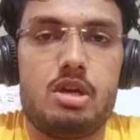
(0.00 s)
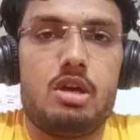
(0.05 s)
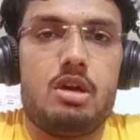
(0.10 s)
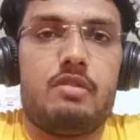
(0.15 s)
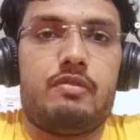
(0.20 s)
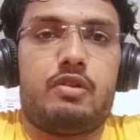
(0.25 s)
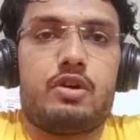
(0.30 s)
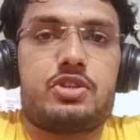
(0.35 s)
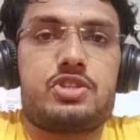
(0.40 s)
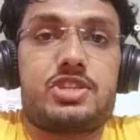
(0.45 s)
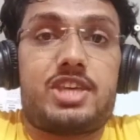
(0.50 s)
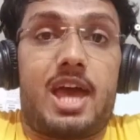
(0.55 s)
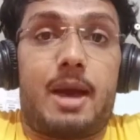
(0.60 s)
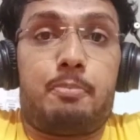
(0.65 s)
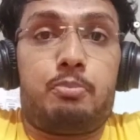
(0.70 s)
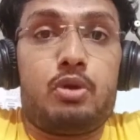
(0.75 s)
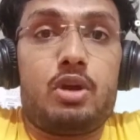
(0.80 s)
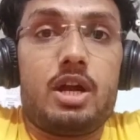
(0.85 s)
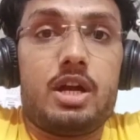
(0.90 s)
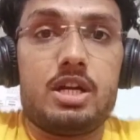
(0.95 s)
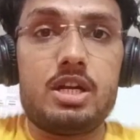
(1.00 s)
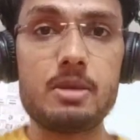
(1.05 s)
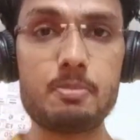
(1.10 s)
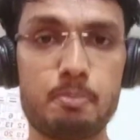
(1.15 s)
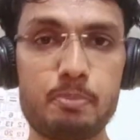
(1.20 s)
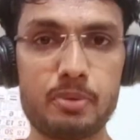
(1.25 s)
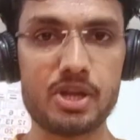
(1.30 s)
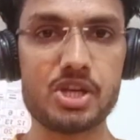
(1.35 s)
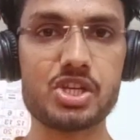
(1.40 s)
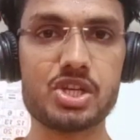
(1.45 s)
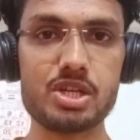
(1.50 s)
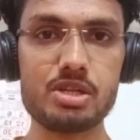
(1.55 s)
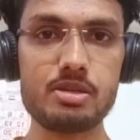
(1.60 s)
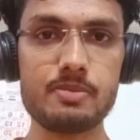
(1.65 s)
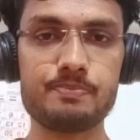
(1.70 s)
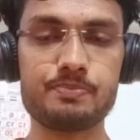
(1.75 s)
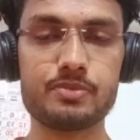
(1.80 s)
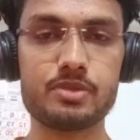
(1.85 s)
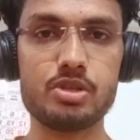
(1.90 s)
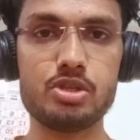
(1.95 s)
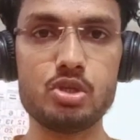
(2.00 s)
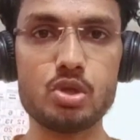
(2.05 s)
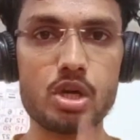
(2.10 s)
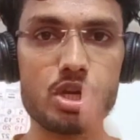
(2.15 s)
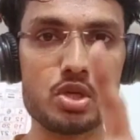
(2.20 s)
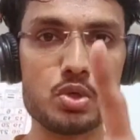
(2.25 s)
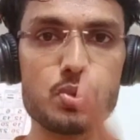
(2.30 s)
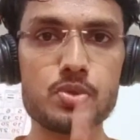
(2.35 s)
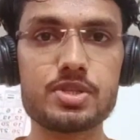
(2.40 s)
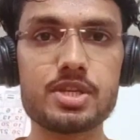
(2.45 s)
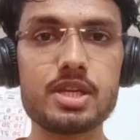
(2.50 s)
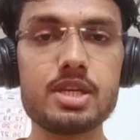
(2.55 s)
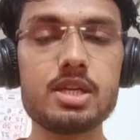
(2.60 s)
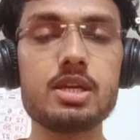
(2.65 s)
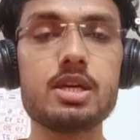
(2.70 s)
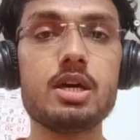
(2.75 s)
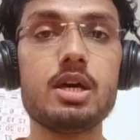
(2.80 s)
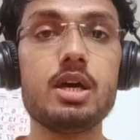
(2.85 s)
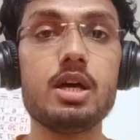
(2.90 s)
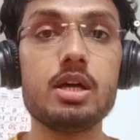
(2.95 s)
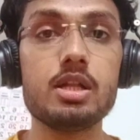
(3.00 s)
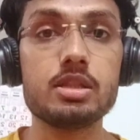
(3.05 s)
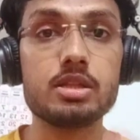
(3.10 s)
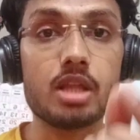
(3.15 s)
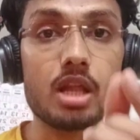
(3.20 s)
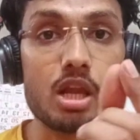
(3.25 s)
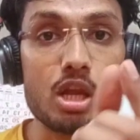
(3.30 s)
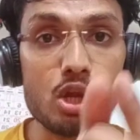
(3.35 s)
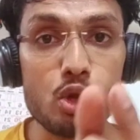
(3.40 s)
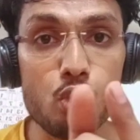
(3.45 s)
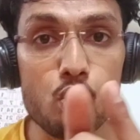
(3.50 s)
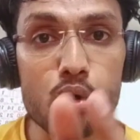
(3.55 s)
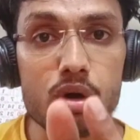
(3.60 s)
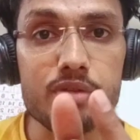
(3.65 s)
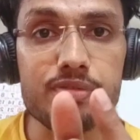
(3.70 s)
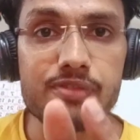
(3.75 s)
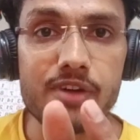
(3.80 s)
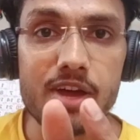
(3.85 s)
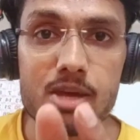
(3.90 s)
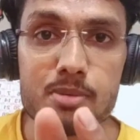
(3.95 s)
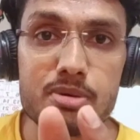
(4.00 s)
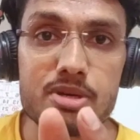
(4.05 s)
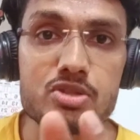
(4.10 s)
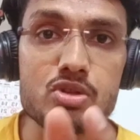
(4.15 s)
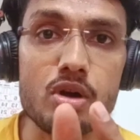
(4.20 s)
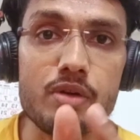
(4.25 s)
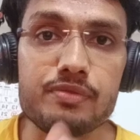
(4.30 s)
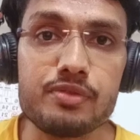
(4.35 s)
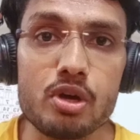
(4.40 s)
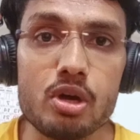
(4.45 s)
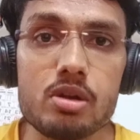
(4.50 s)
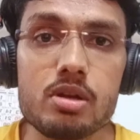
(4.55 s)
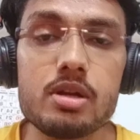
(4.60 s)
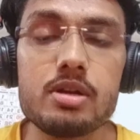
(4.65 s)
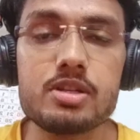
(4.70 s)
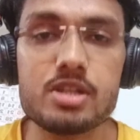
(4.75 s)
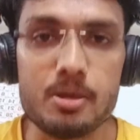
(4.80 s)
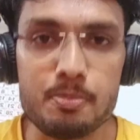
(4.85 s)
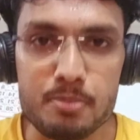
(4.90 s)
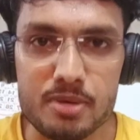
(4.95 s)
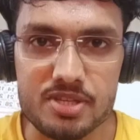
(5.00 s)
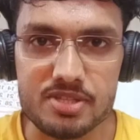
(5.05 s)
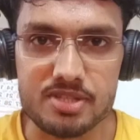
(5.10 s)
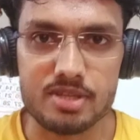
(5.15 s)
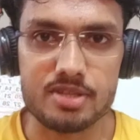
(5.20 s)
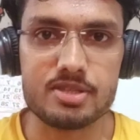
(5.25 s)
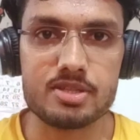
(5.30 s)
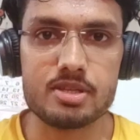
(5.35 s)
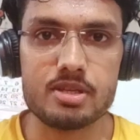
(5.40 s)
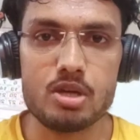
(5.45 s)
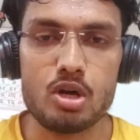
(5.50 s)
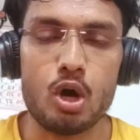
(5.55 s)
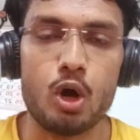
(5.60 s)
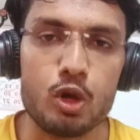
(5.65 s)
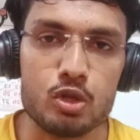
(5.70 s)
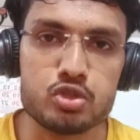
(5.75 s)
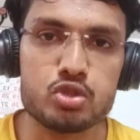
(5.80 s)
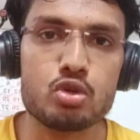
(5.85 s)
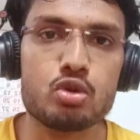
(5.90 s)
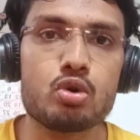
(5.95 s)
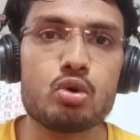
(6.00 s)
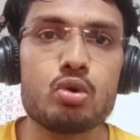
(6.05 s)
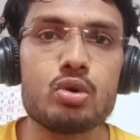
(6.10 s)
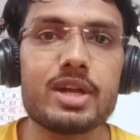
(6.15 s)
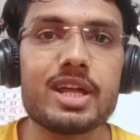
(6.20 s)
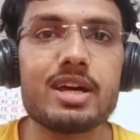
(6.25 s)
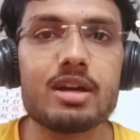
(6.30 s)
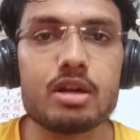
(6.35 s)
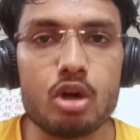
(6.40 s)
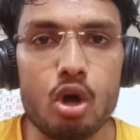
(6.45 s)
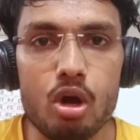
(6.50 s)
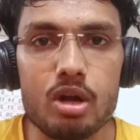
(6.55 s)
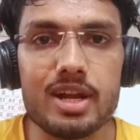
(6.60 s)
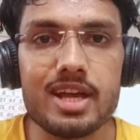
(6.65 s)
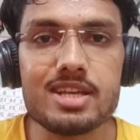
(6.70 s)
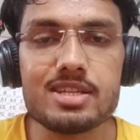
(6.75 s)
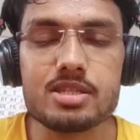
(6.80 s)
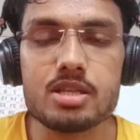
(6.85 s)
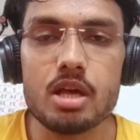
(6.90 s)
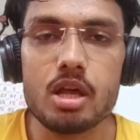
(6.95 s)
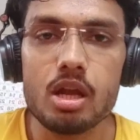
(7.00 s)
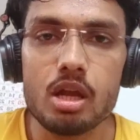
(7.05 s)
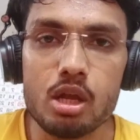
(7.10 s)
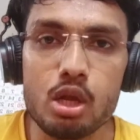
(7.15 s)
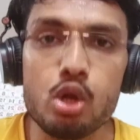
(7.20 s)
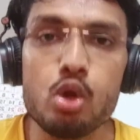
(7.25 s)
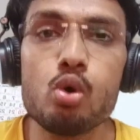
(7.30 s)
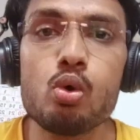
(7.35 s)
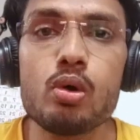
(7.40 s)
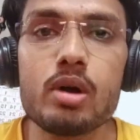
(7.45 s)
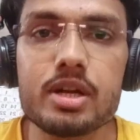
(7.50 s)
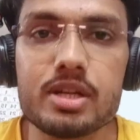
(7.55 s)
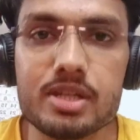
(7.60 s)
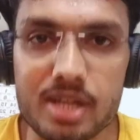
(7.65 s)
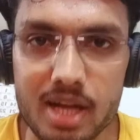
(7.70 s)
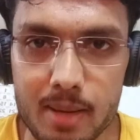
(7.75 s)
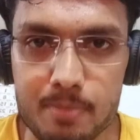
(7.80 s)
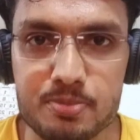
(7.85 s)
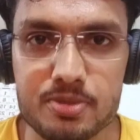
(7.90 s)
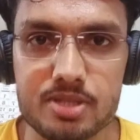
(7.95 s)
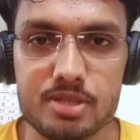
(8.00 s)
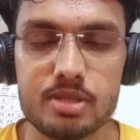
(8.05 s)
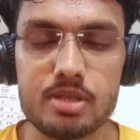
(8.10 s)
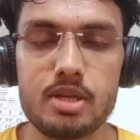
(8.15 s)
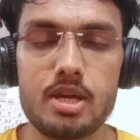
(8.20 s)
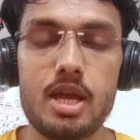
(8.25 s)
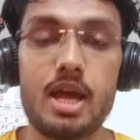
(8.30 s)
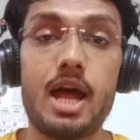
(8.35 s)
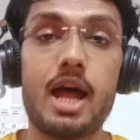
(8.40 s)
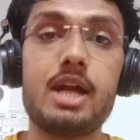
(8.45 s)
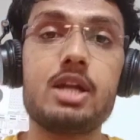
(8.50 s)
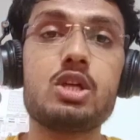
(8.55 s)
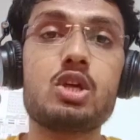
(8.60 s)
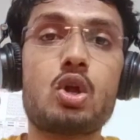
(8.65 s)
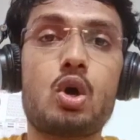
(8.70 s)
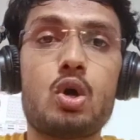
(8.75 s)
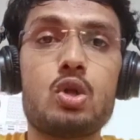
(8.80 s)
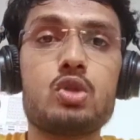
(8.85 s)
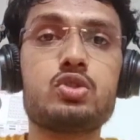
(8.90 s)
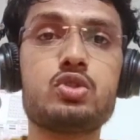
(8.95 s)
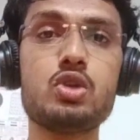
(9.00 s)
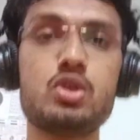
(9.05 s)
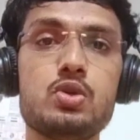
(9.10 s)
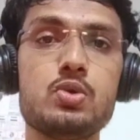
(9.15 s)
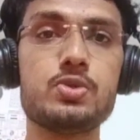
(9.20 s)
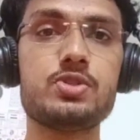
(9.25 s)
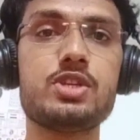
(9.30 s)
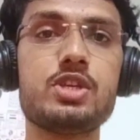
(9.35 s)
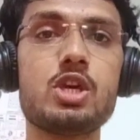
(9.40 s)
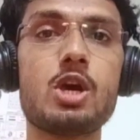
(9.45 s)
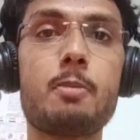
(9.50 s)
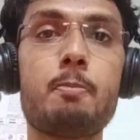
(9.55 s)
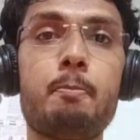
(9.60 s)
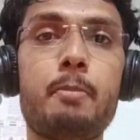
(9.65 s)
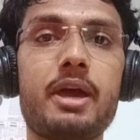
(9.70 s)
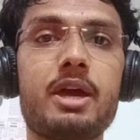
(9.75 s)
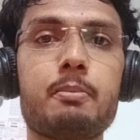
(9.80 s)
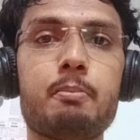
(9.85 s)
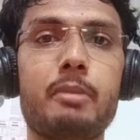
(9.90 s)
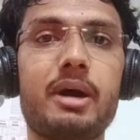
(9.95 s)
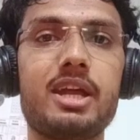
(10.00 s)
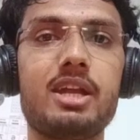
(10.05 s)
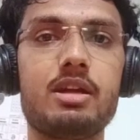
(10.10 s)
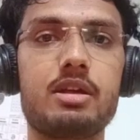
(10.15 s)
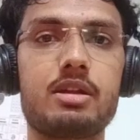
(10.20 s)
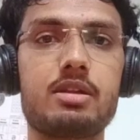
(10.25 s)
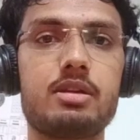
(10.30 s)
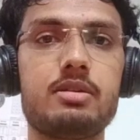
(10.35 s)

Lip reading: For scapular depression, you're using the lower fibers of your trapezius, also called as lower traps, and you're also using your pec minor.